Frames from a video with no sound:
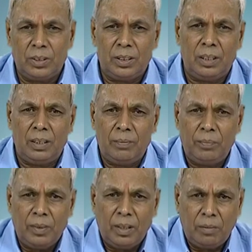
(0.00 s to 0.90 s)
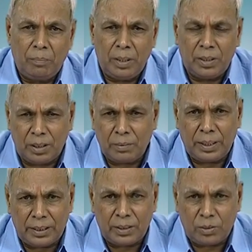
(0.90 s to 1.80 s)
see the major
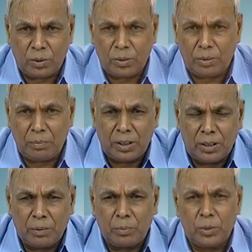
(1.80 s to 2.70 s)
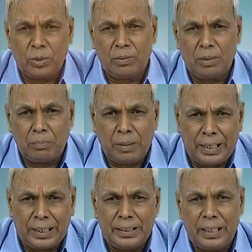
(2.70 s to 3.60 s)
as I told you the major portion of the
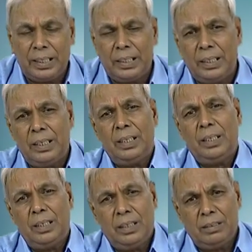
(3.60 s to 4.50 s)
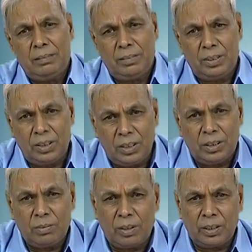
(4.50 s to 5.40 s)
paraxylene
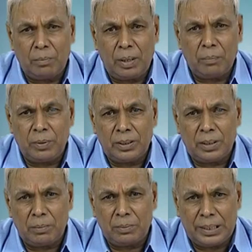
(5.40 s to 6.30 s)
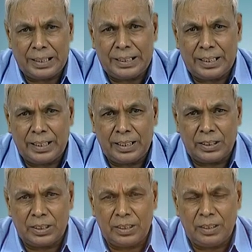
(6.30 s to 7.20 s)
is for the manufacture of terephthalic
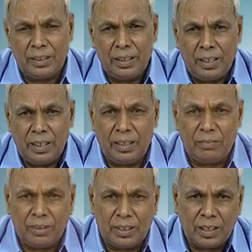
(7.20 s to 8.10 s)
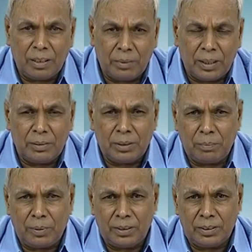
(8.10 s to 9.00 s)
acid and with the coming of the
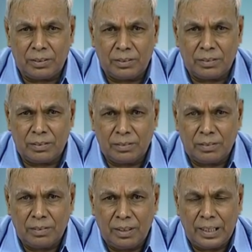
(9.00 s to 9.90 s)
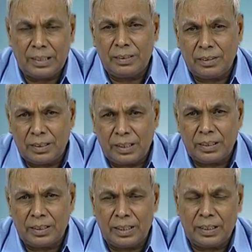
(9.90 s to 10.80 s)
polyester and the
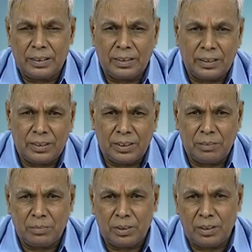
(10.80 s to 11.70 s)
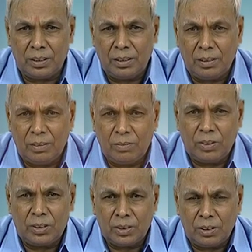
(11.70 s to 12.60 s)
terephthalic acid DMT
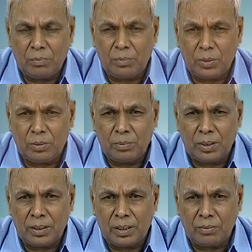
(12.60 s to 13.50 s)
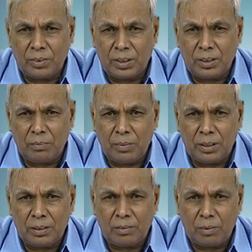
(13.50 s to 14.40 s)
which is the monomer which is the
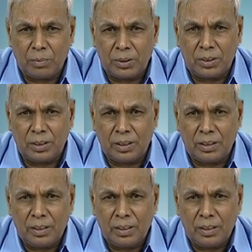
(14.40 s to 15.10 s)
major raw material